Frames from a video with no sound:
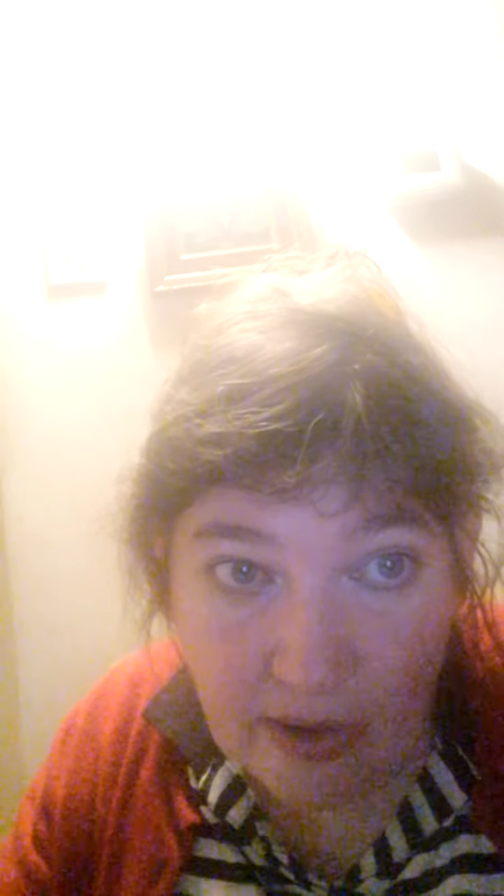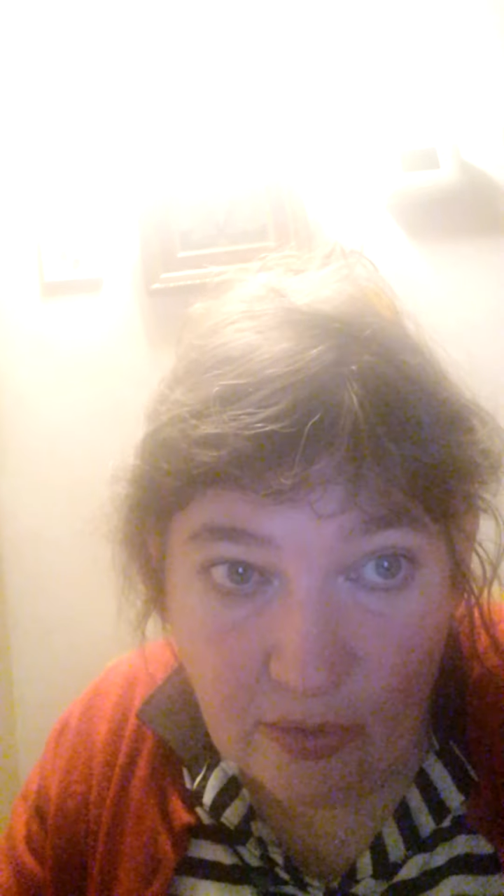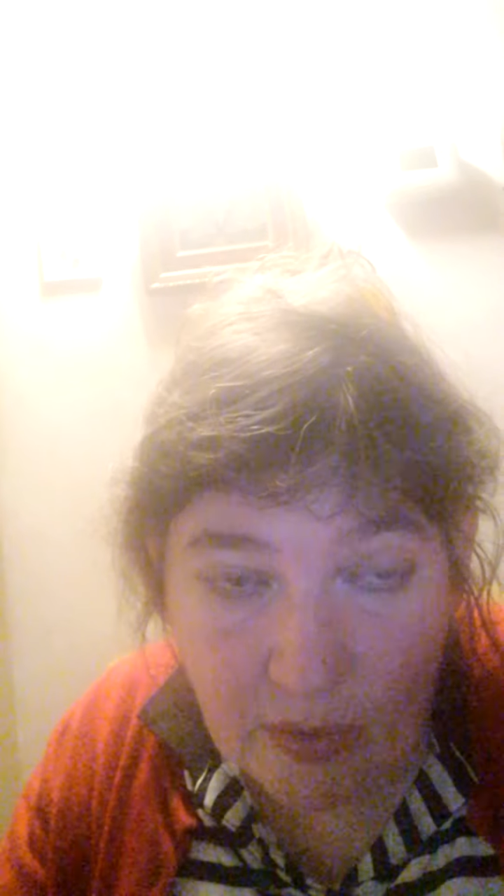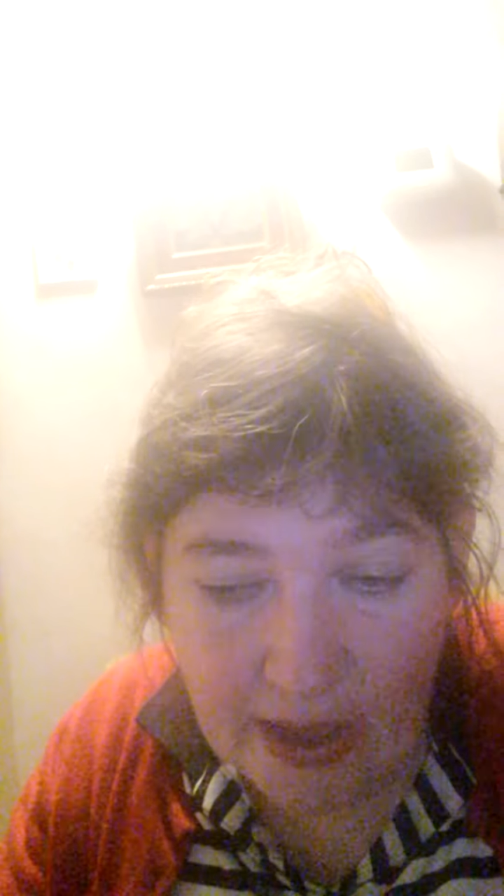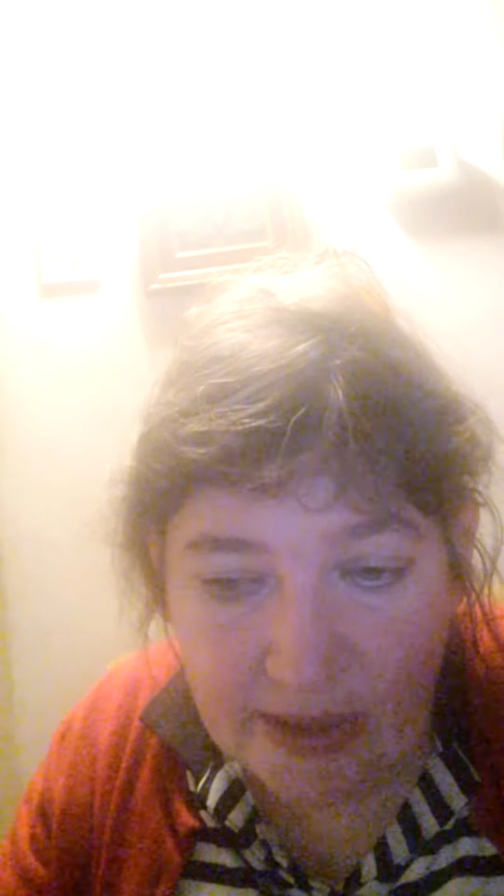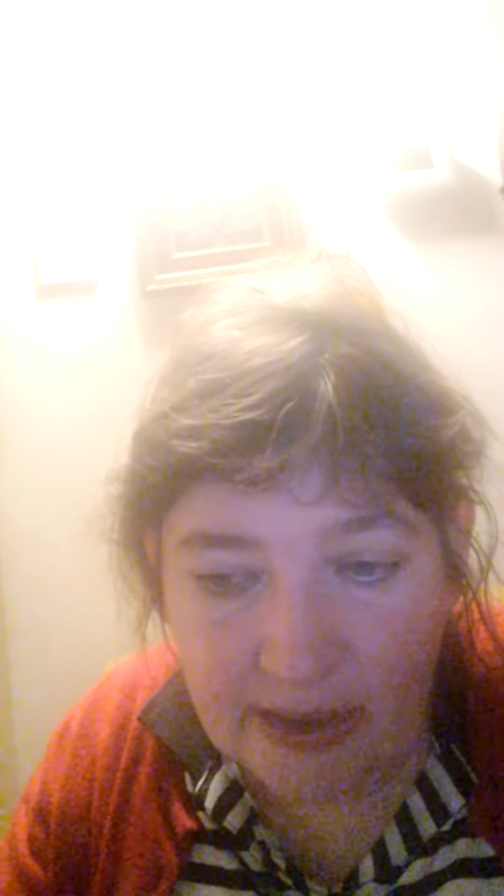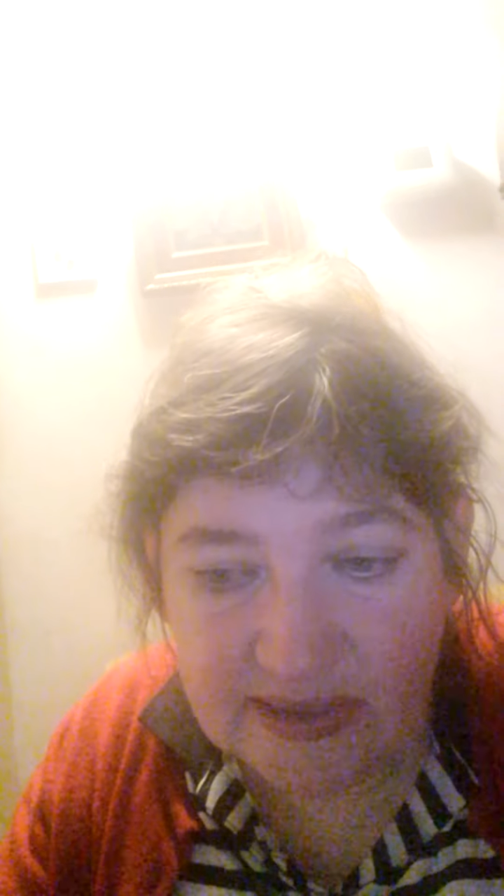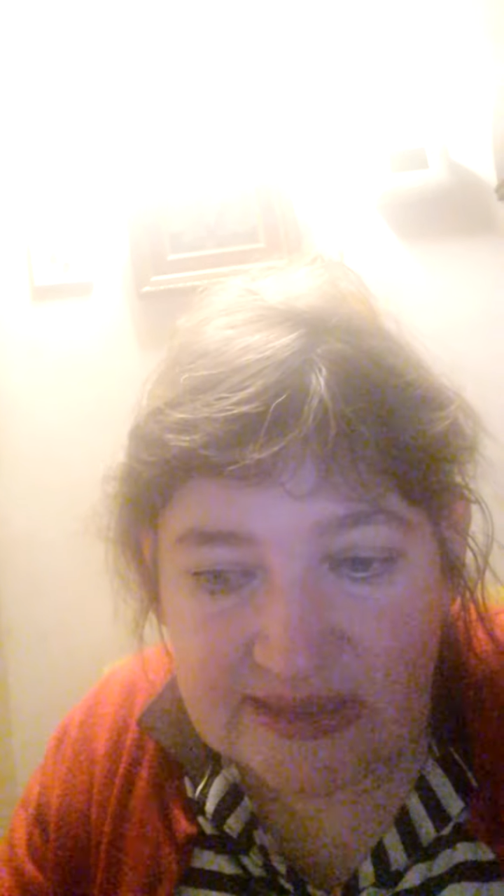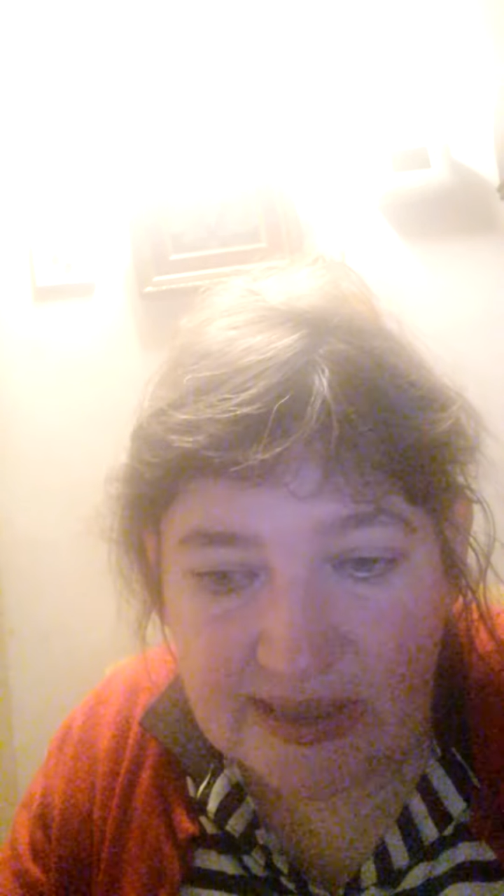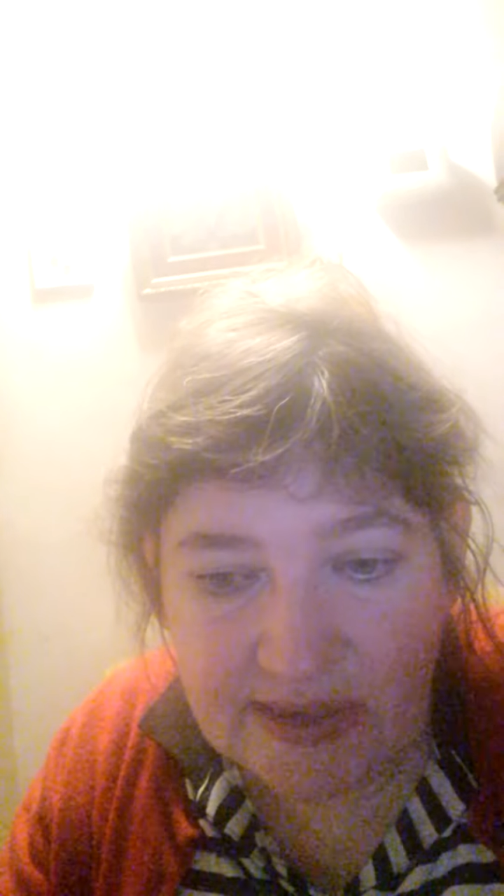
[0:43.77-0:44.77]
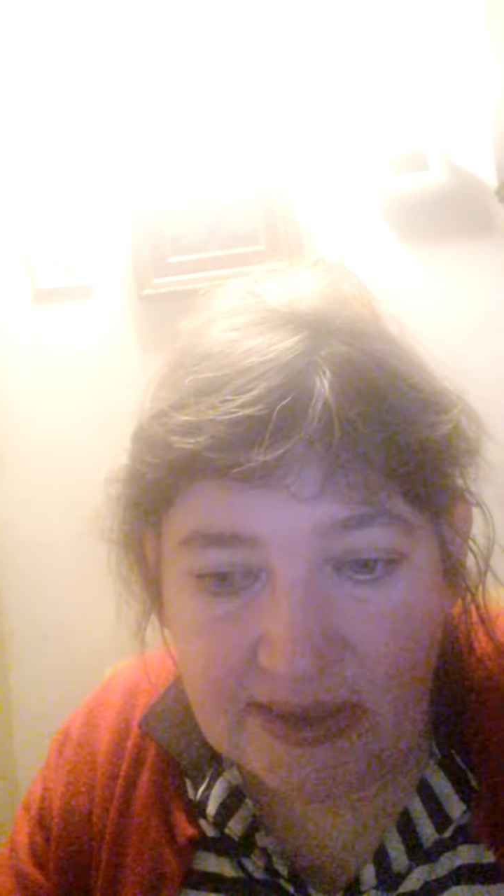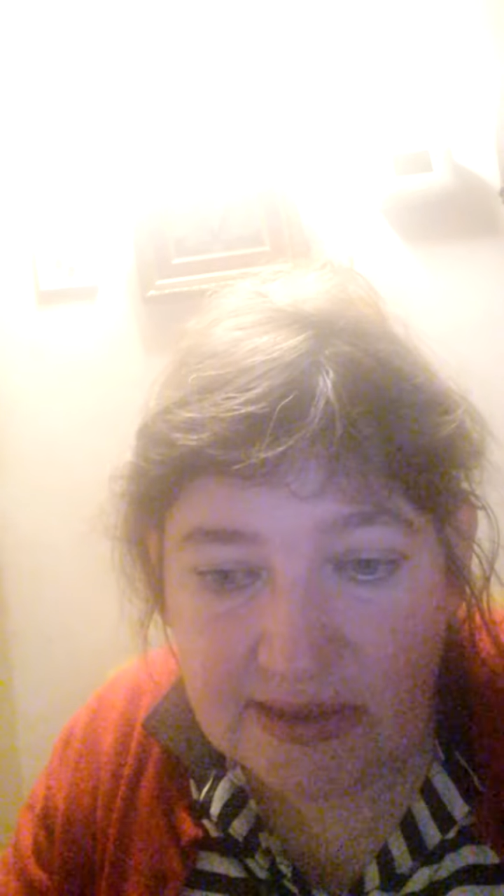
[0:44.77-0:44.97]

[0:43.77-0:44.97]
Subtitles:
when the city